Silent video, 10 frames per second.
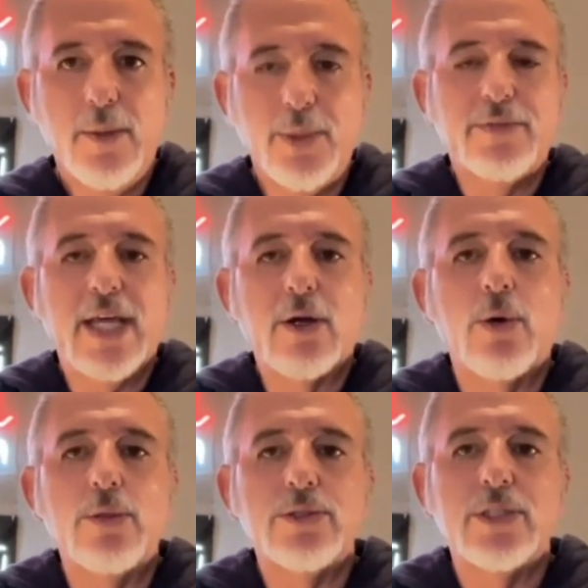But if that
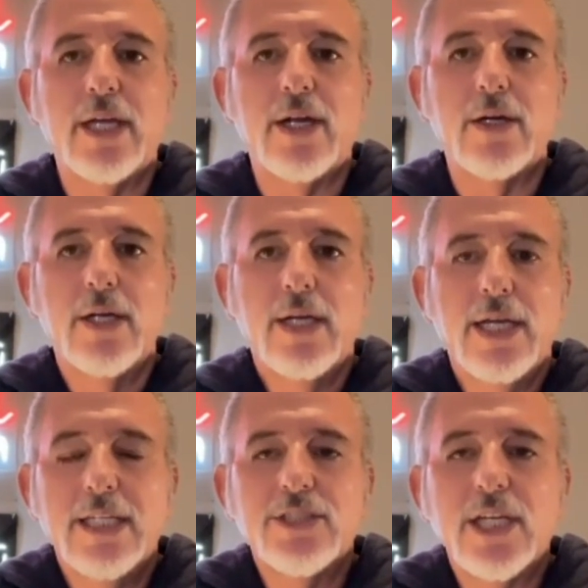hole's there
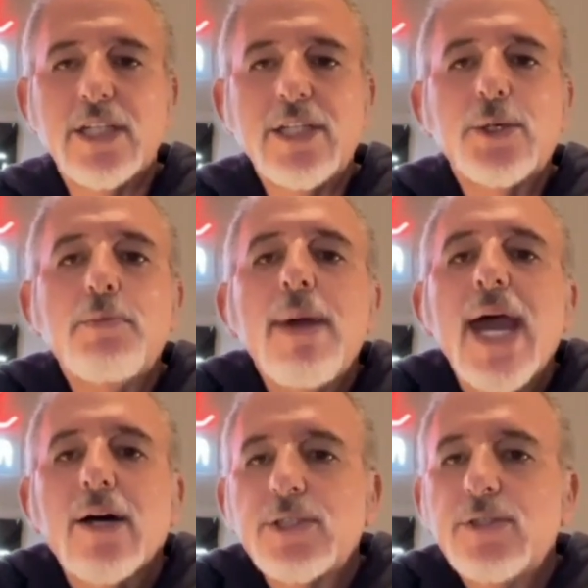it's like a little
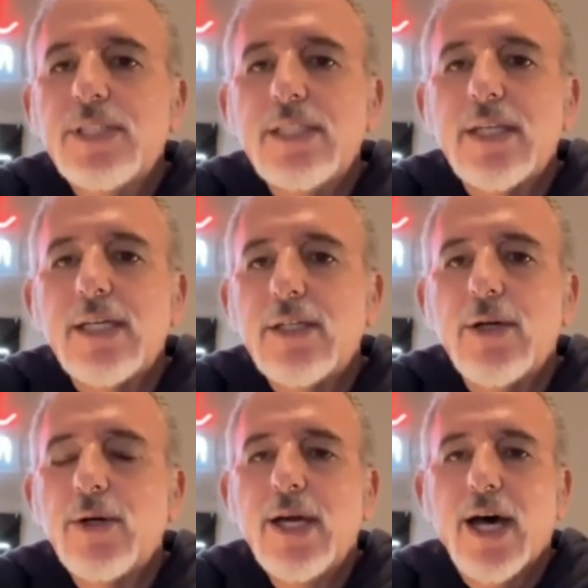mouse. You think that, you
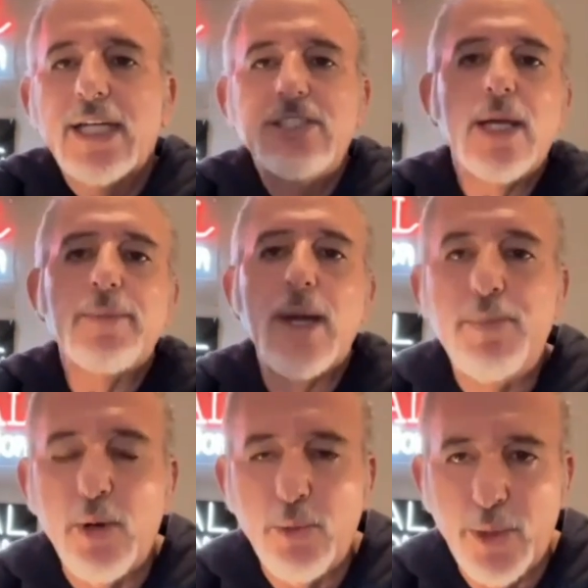know, I just had my
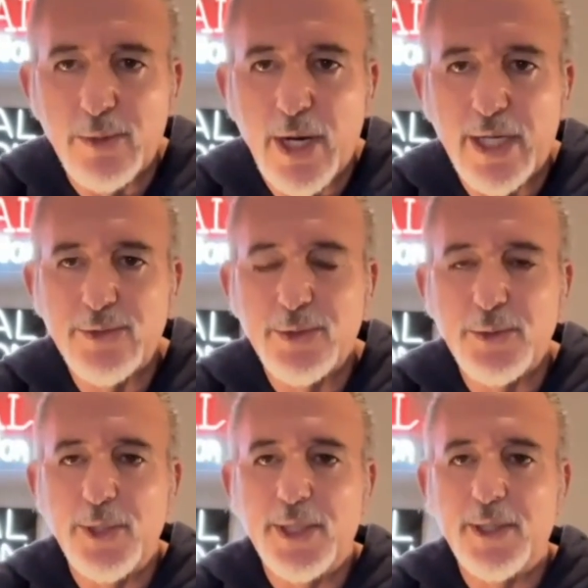boat winterized for
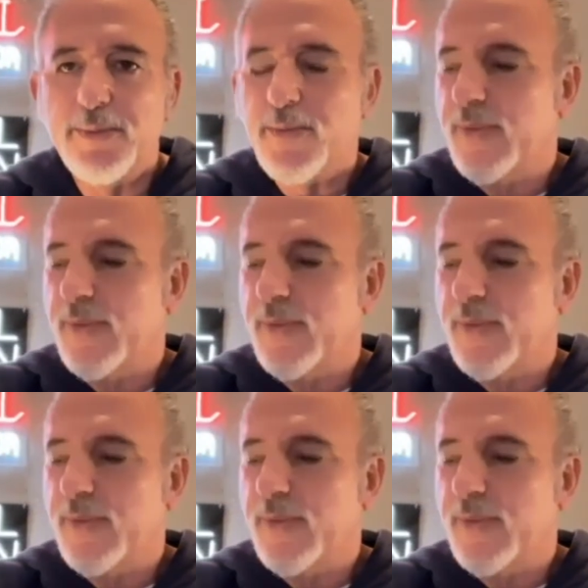the winter.